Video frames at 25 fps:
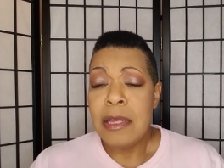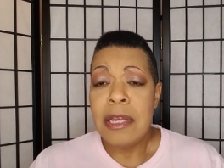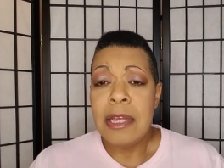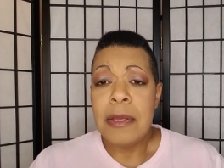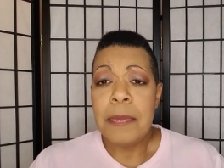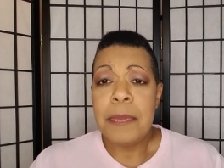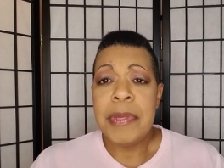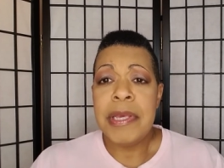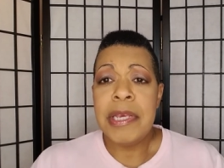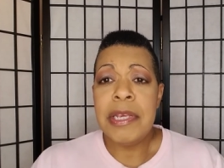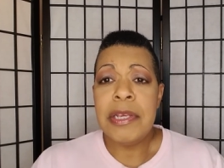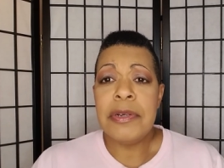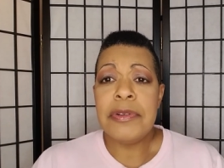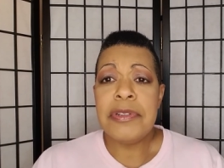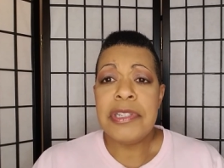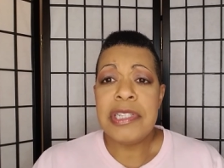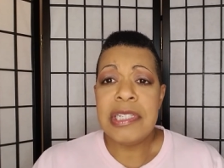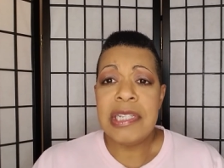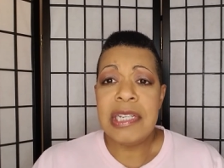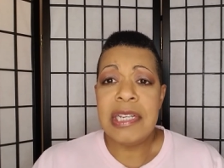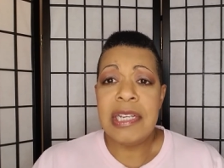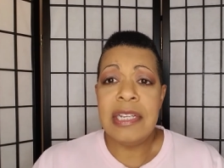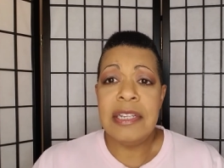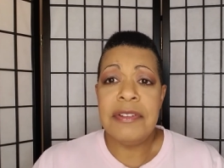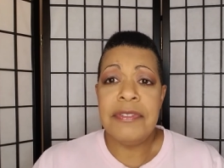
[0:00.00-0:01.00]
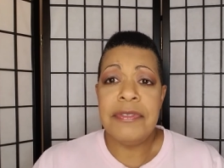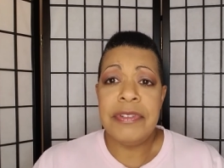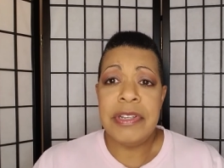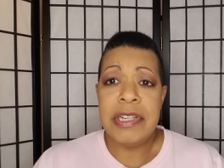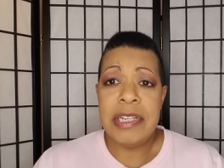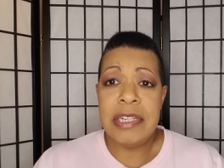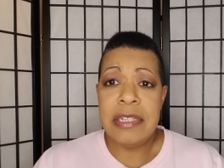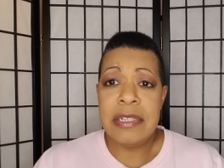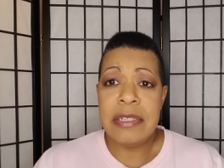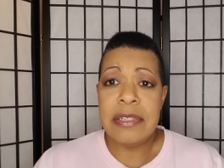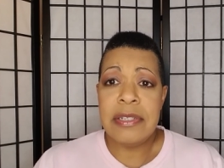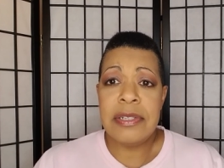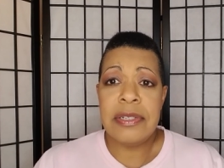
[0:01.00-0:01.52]
P O C
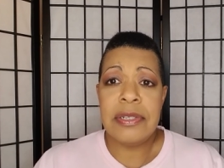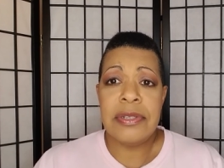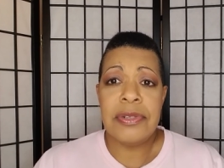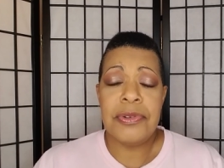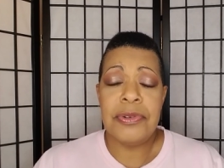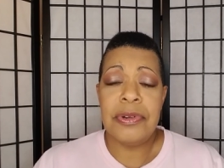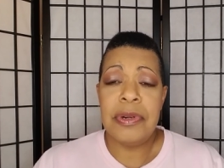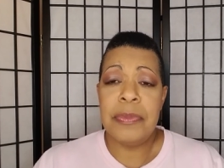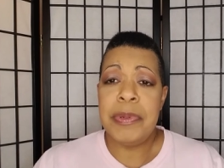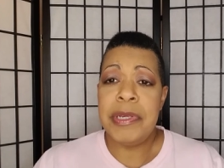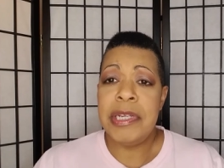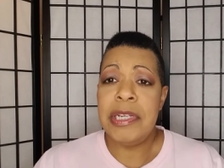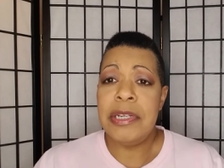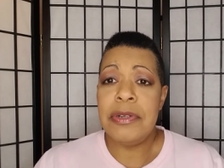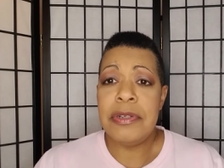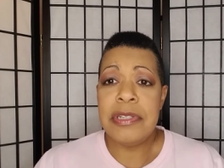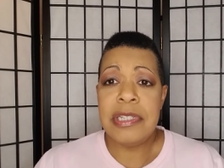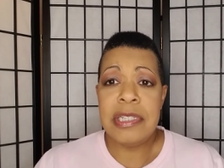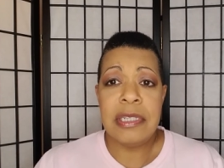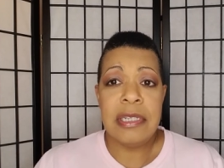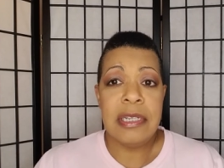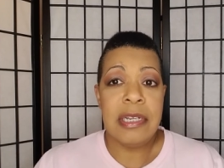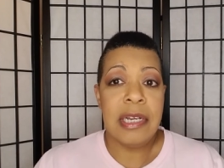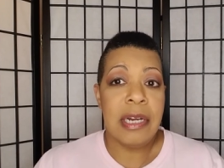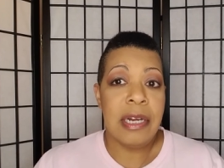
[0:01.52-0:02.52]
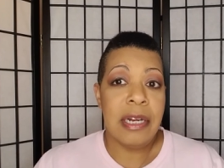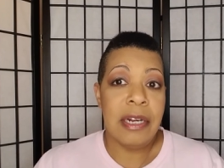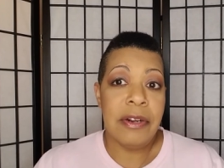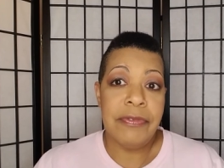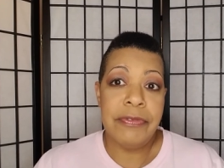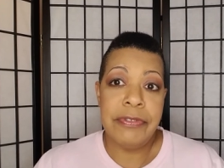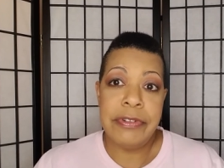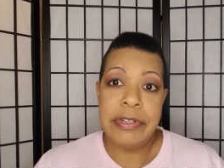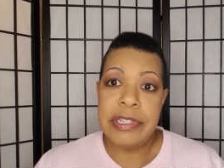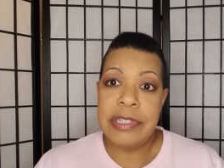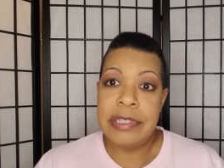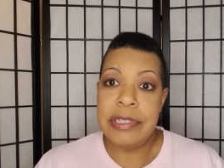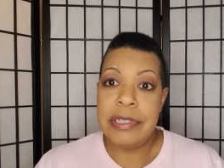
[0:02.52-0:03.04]
events or P O C
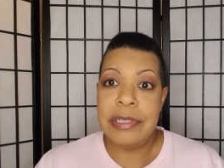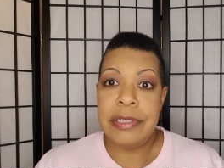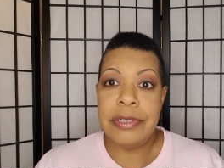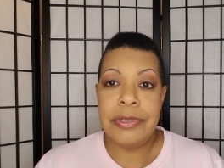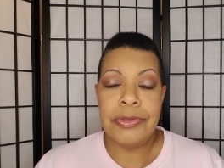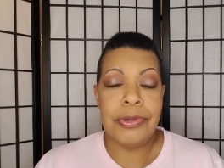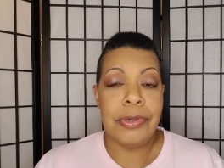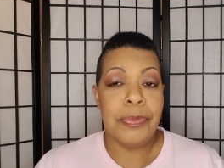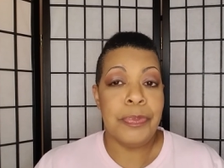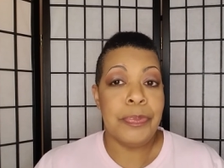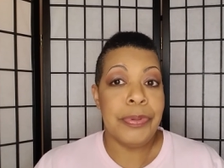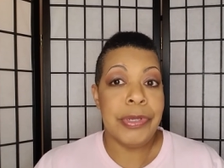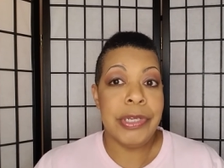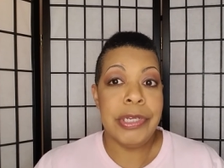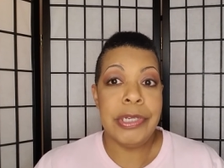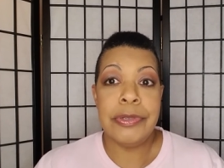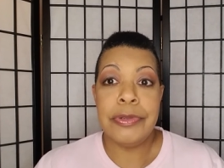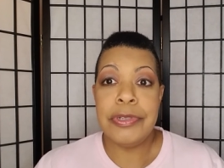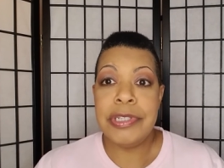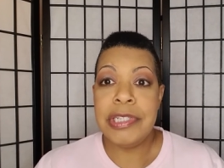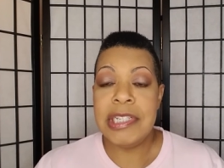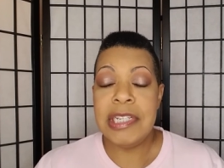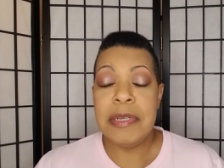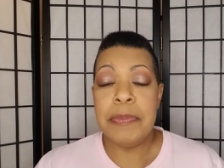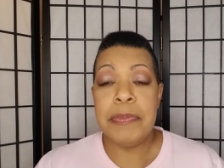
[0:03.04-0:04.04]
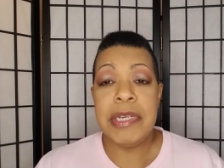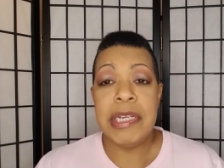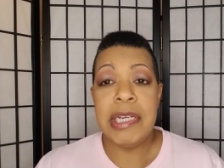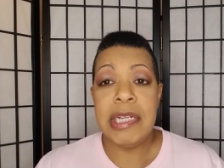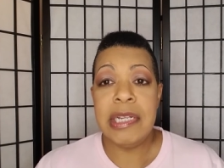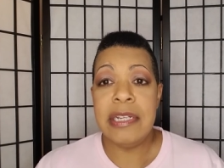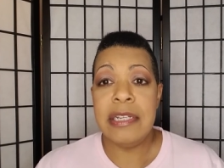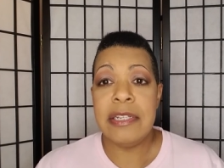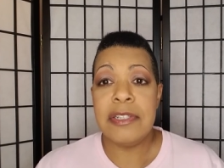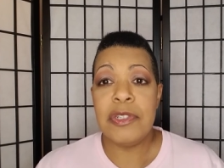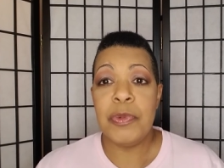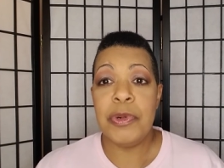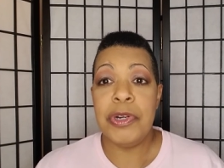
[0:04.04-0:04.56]
conferences or P O C
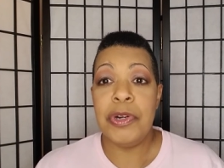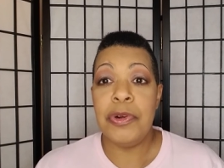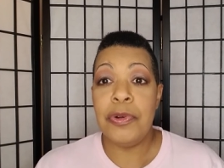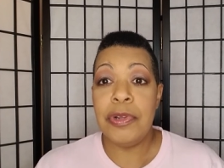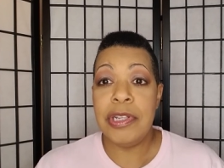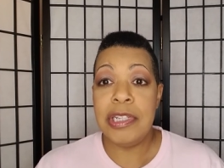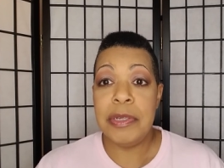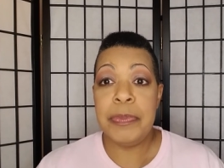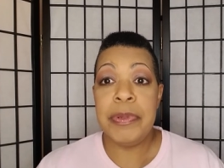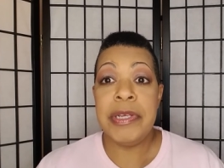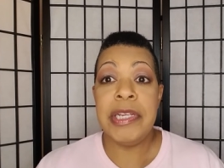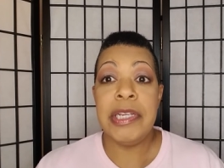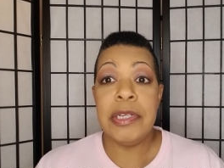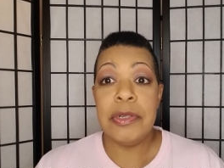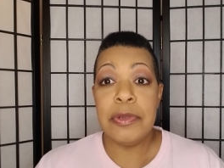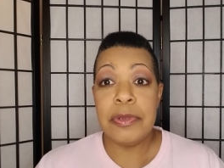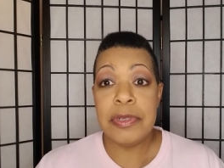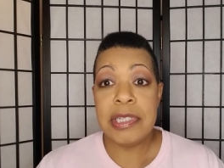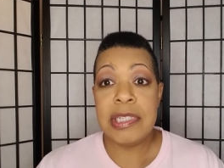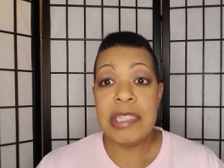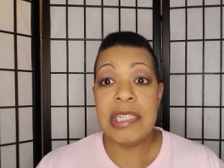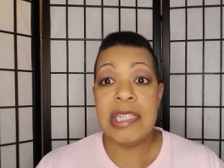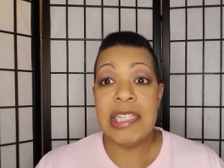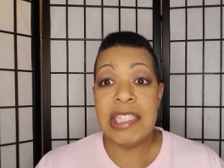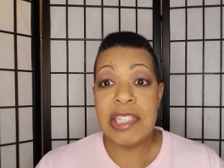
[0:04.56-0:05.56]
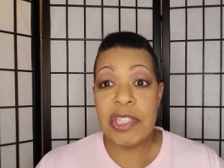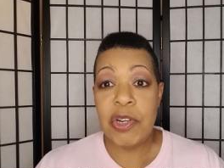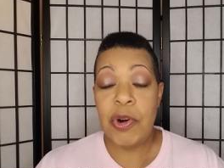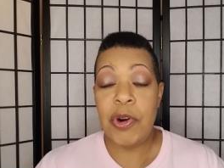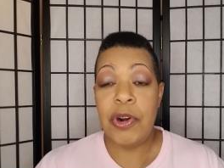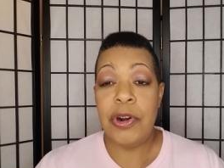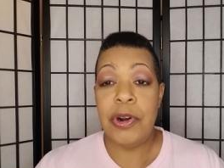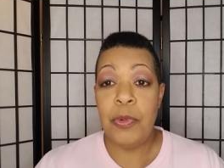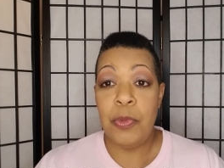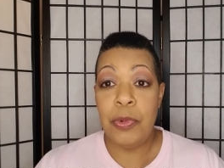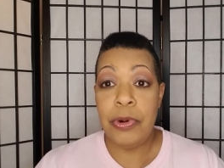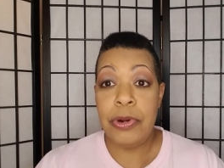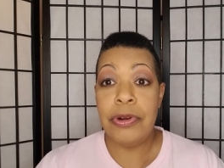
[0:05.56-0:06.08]
meetings where only P O Cs
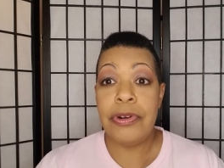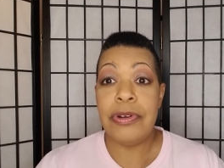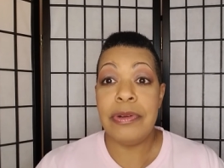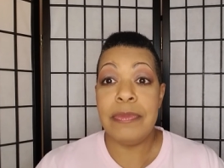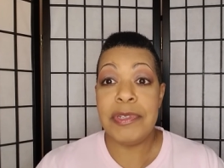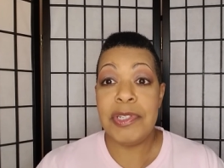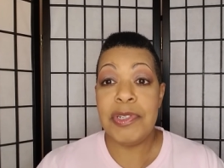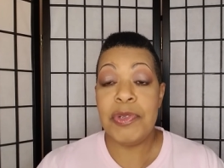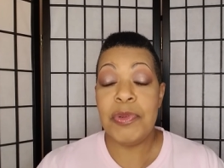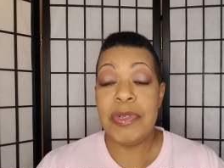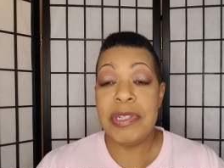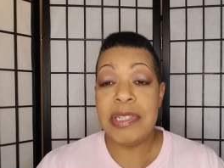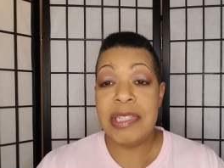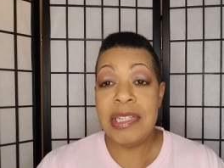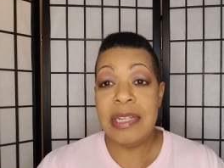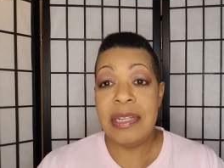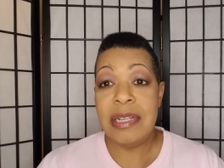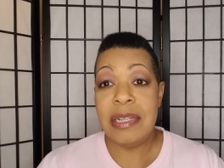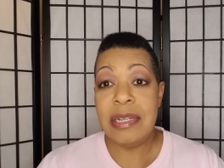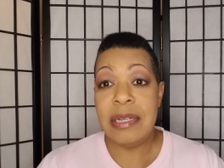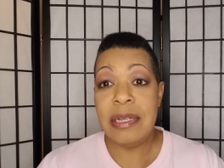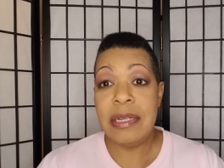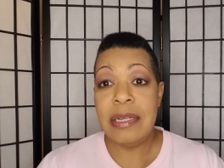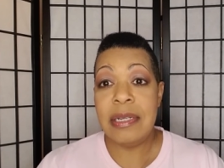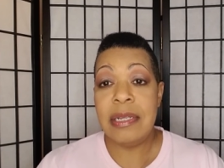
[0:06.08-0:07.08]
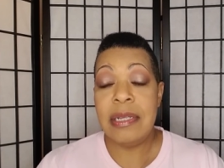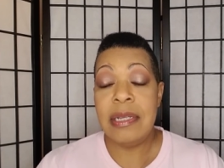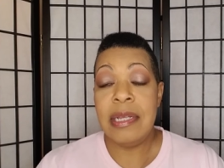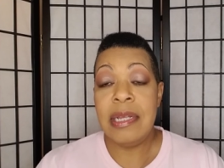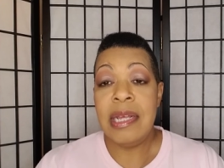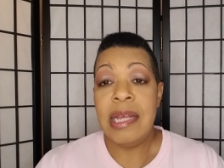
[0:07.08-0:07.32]
are welcome to attend?